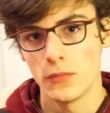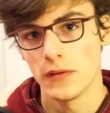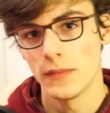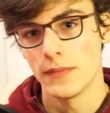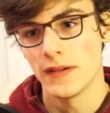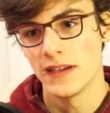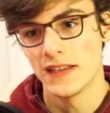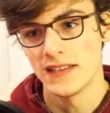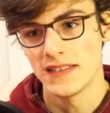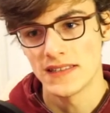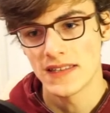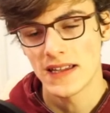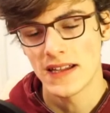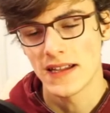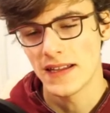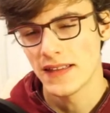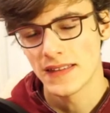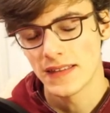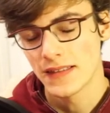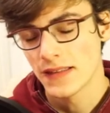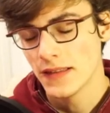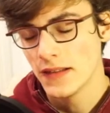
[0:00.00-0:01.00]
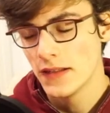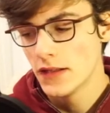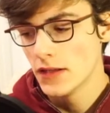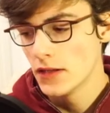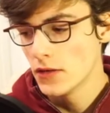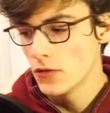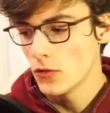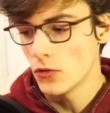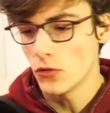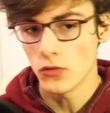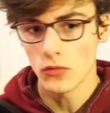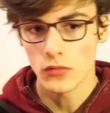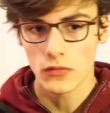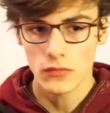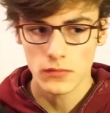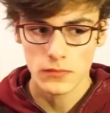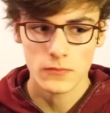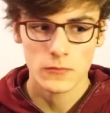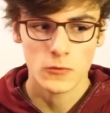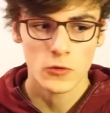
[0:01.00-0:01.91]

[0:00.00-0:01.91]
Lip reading: copy-paste that, or